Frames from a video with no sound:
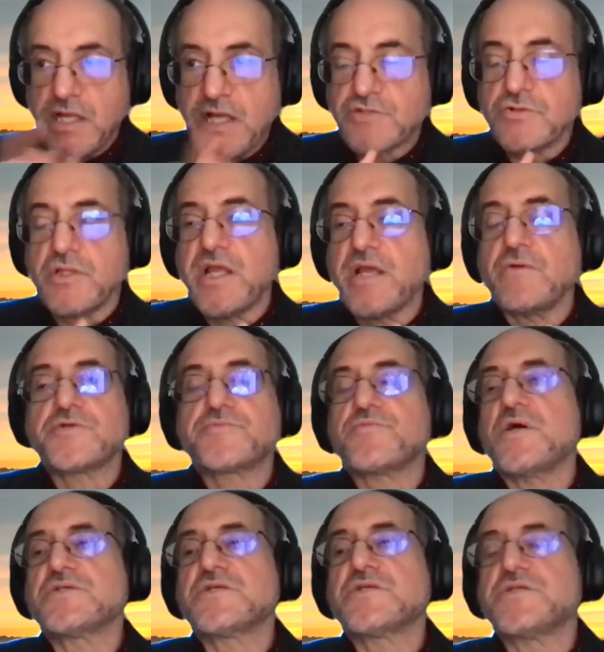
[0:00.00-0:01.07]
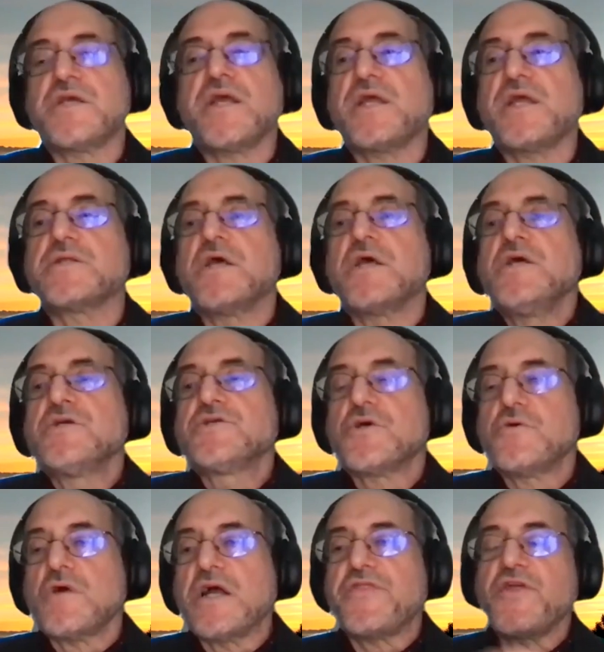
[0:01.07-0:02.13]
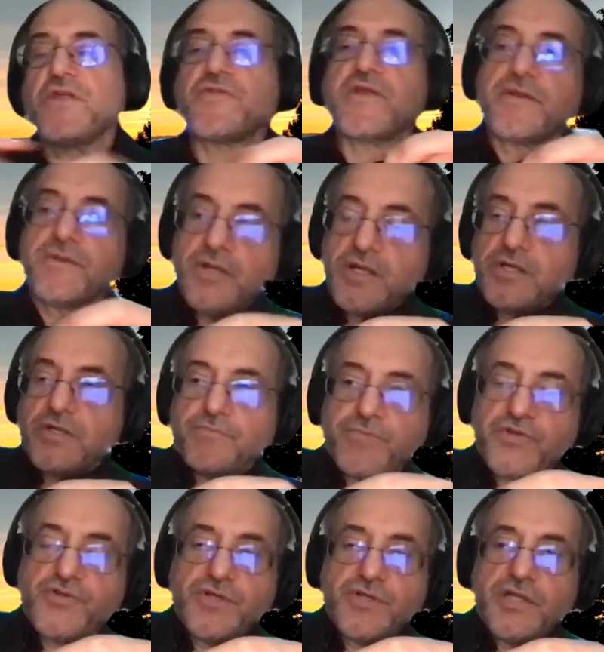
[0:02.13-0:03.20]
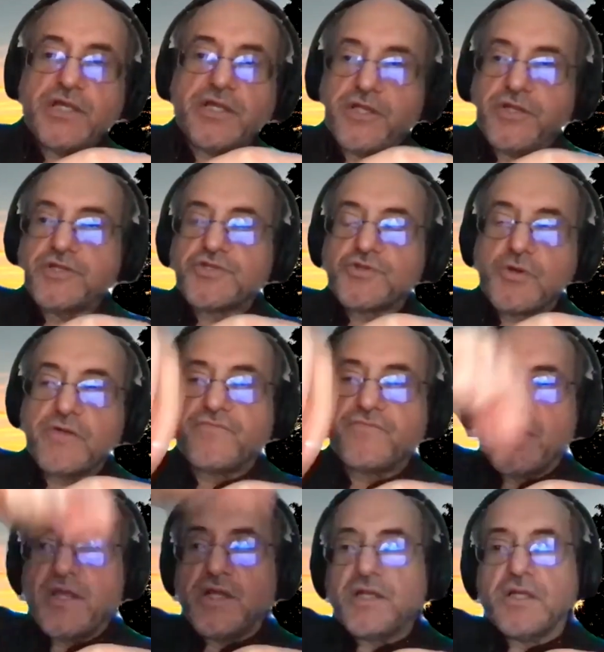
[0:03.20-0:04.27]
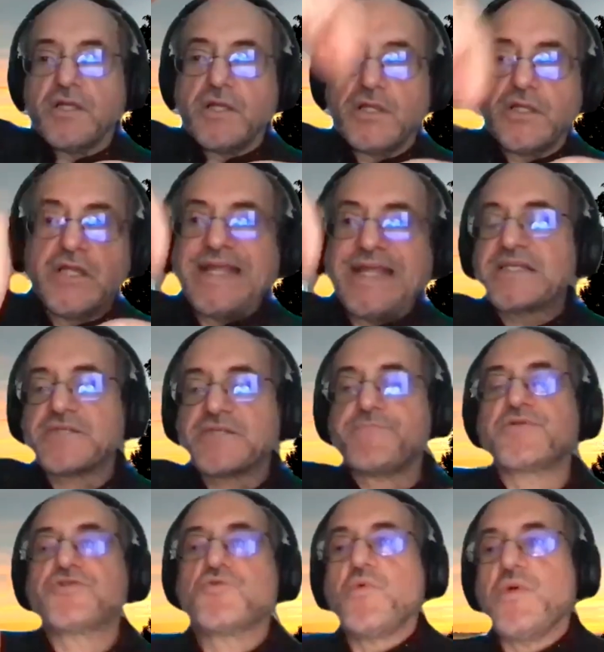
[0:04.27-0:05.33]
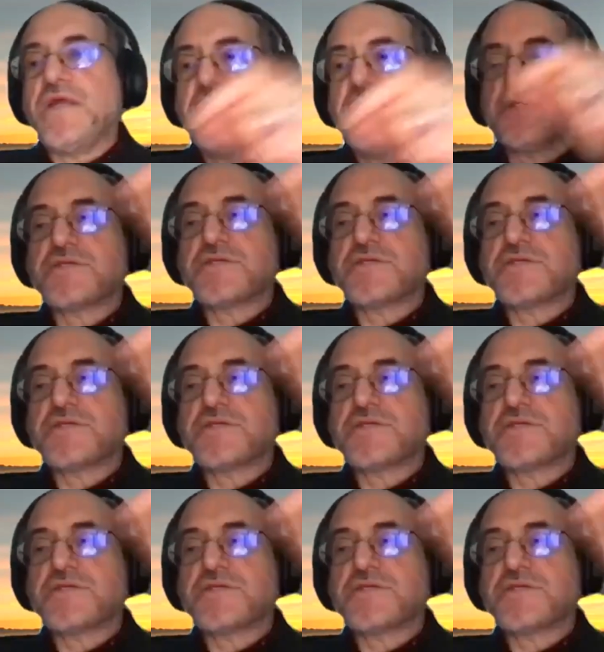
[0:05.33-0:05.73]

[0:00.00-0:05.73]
natural language processing. And so I think that the sort of links between